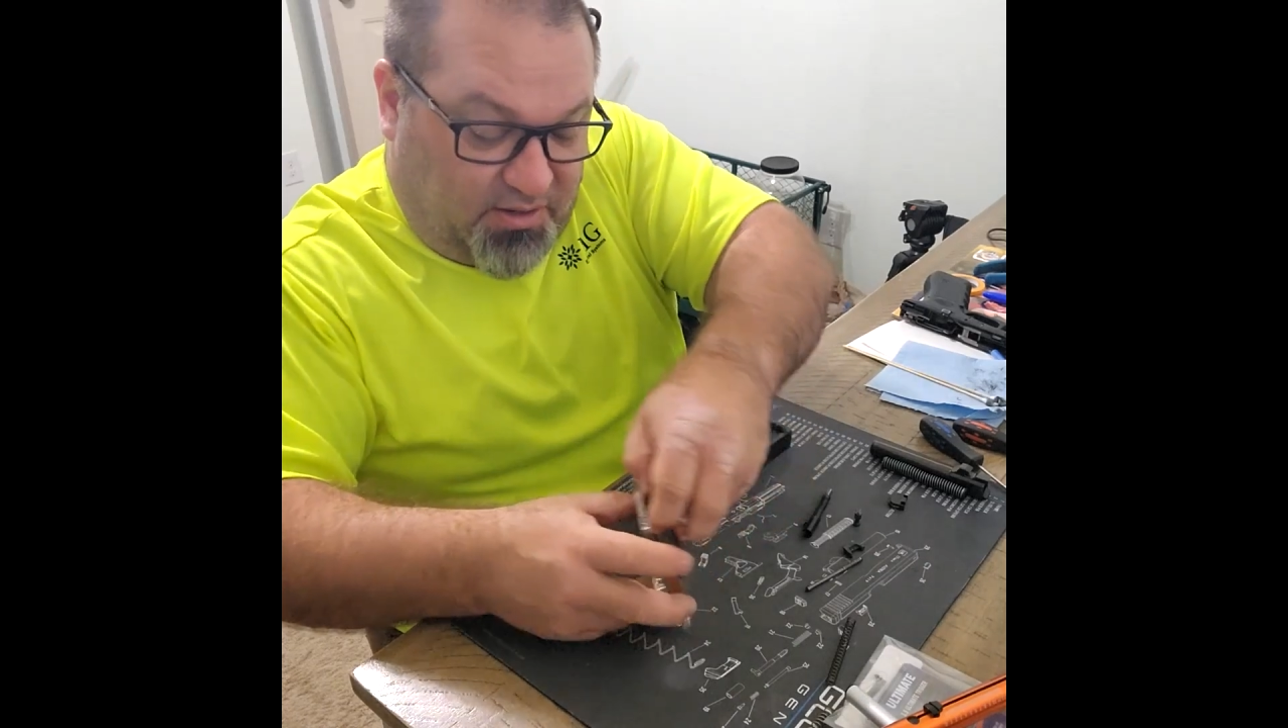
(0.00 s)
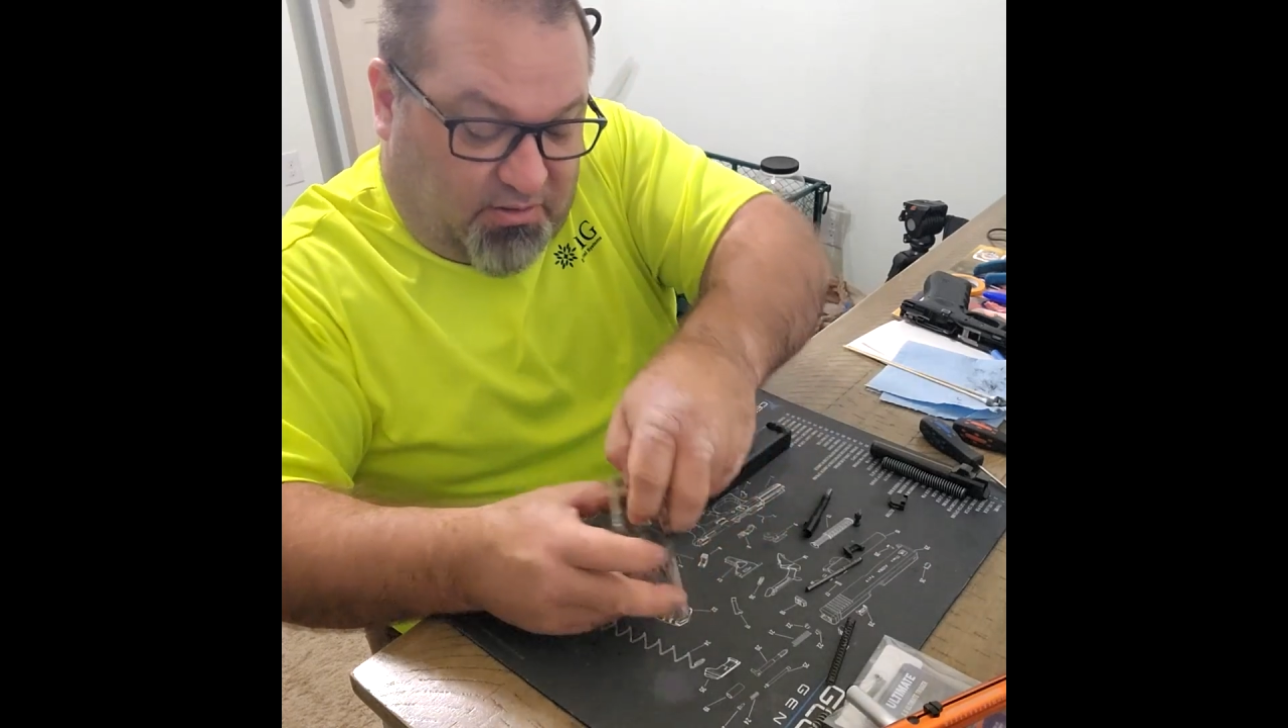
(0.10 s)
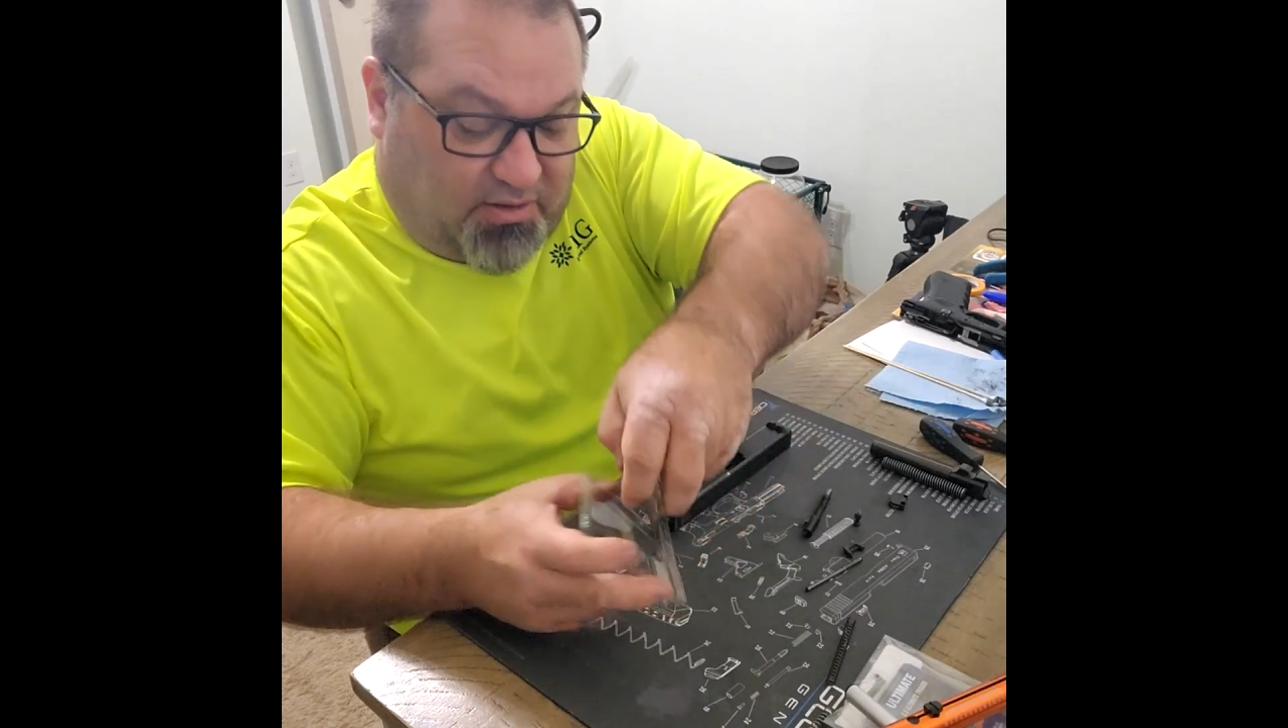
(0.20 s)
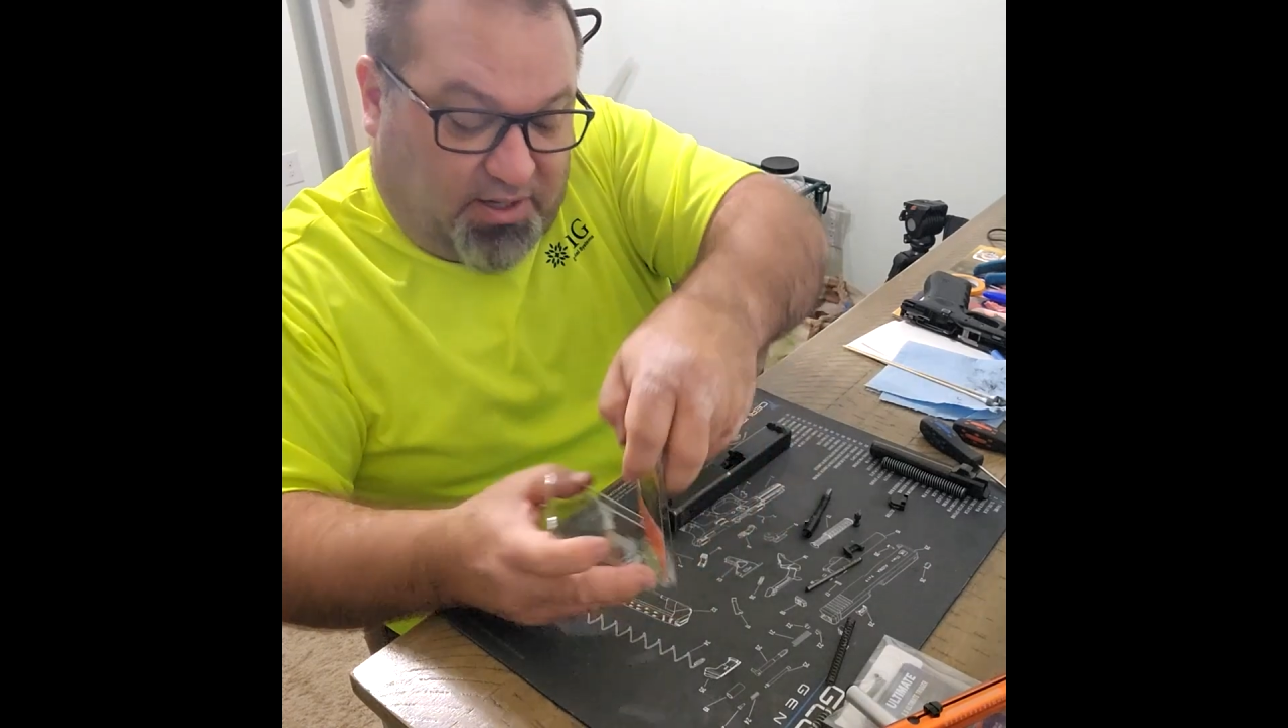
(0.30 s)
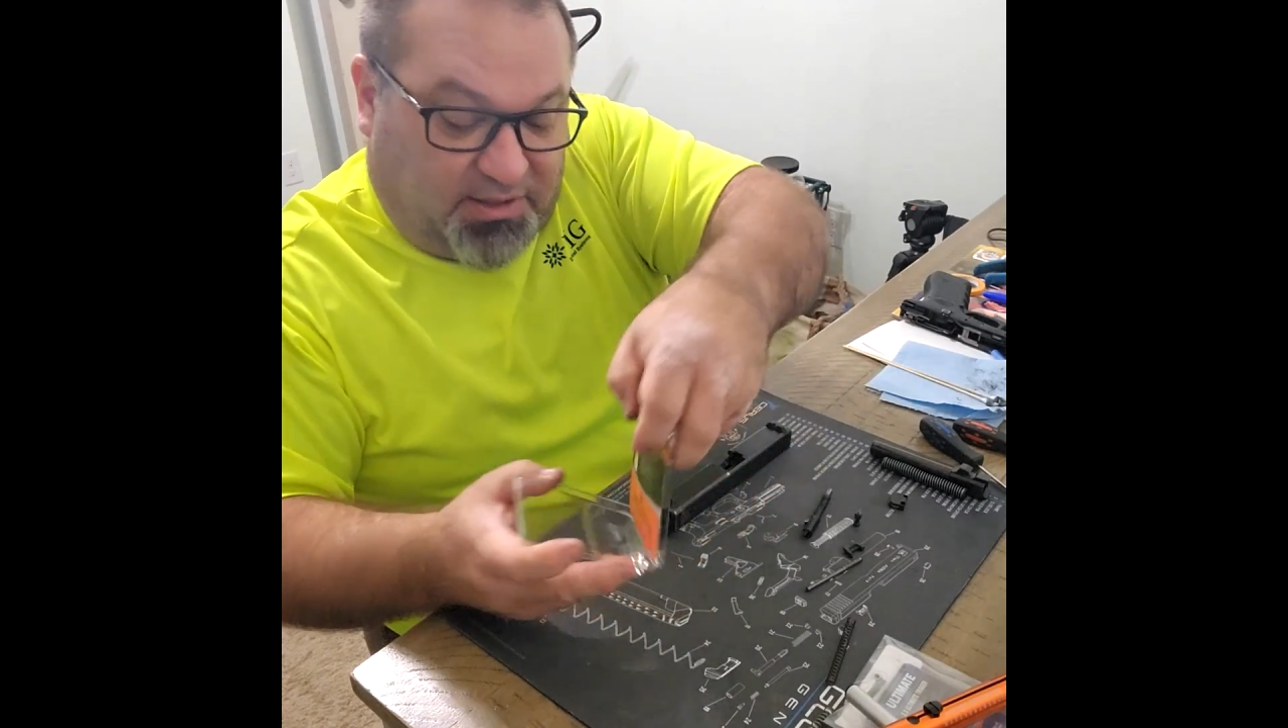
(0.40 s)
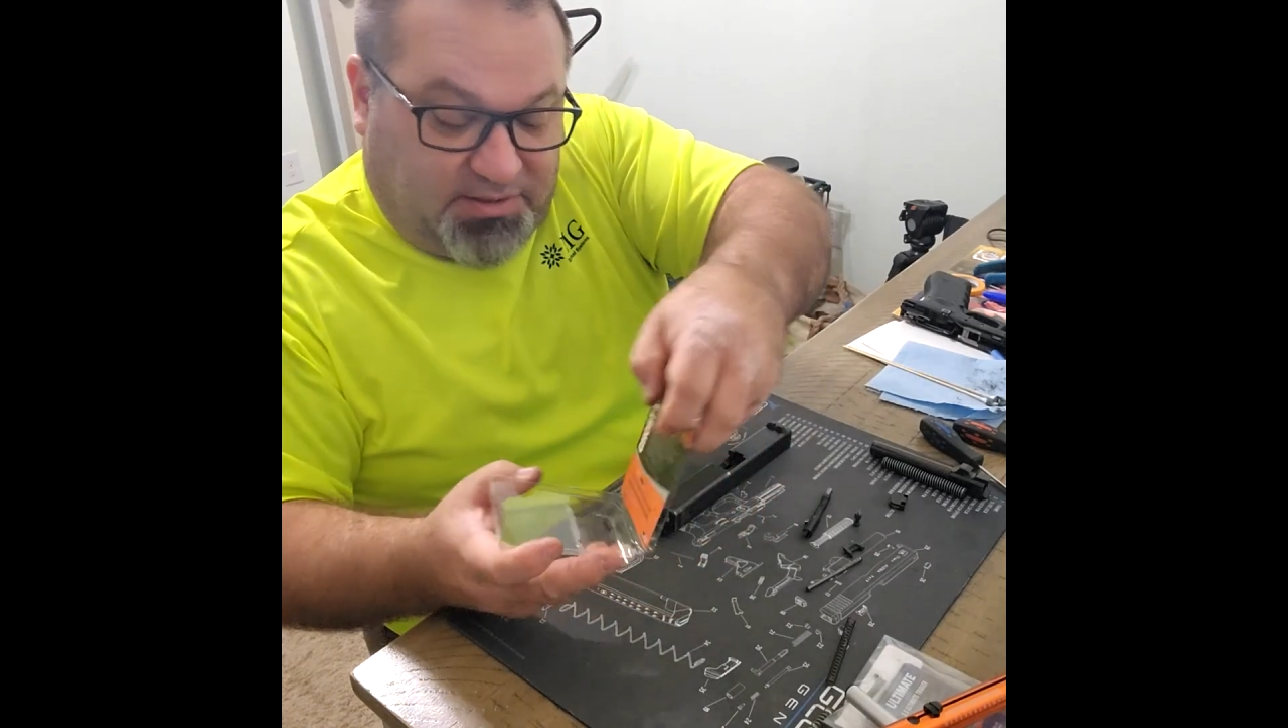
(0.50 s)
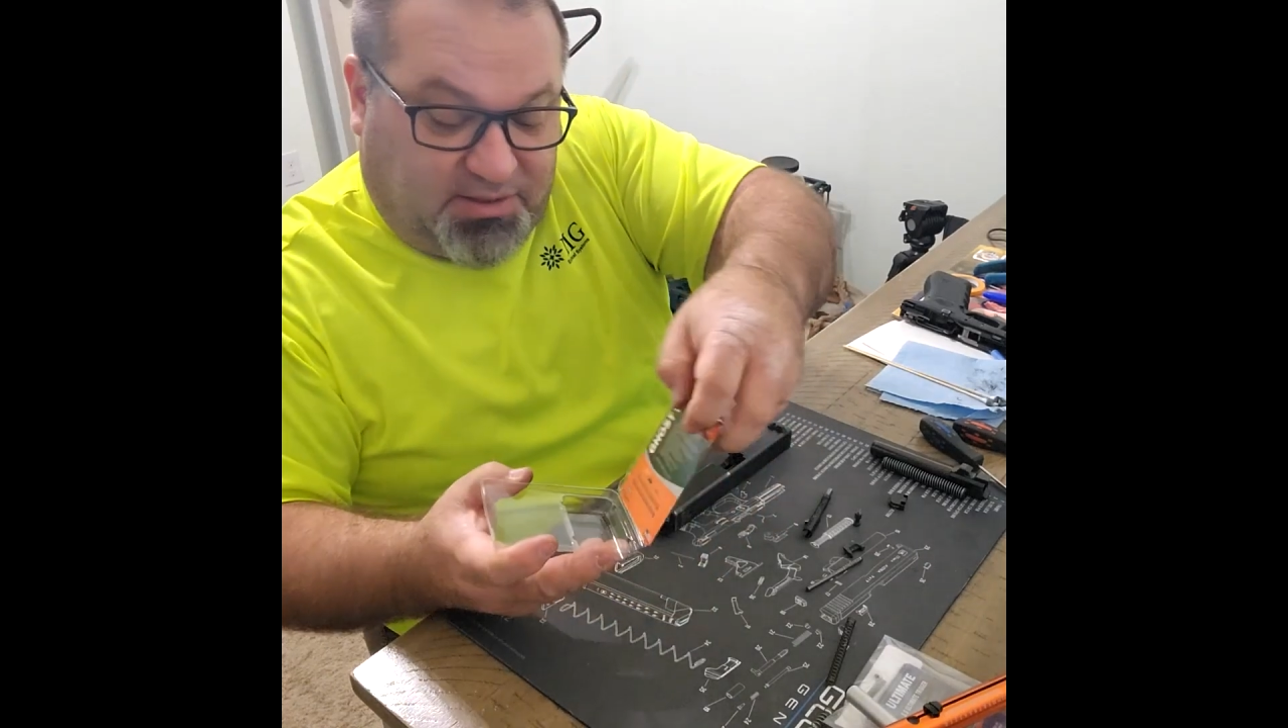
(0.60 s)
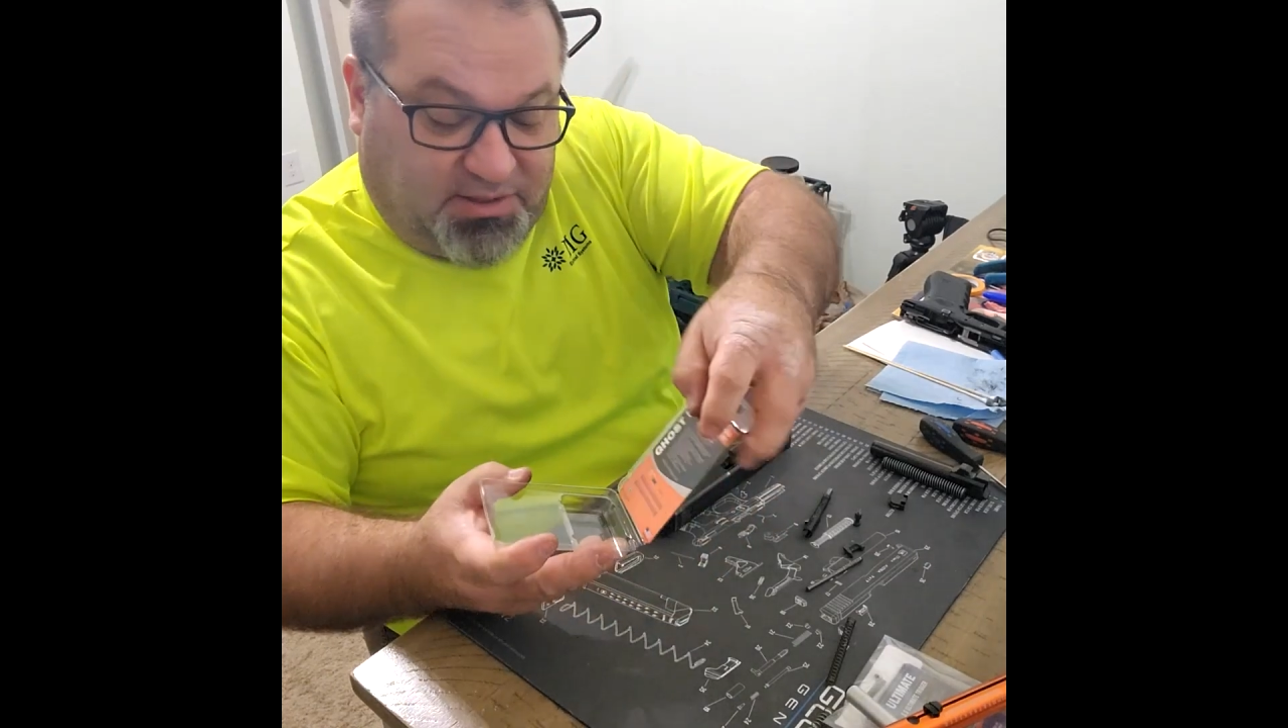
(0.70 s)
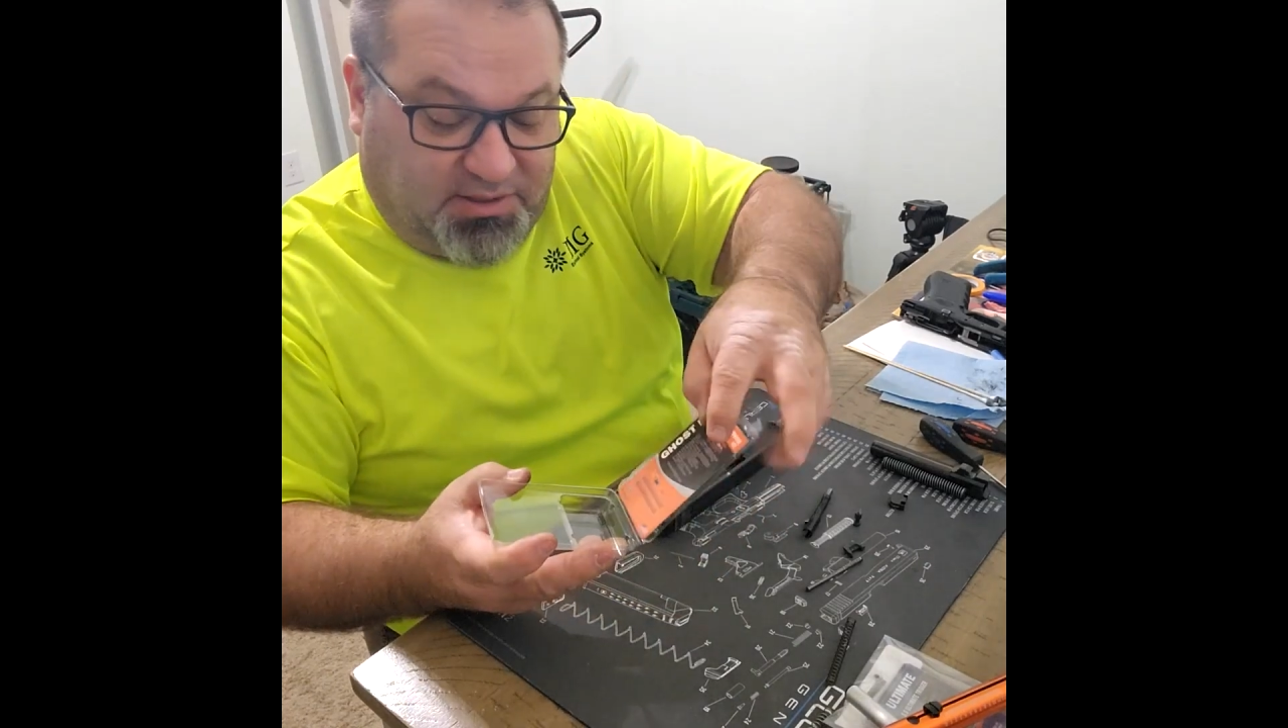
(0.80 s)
All right, let's get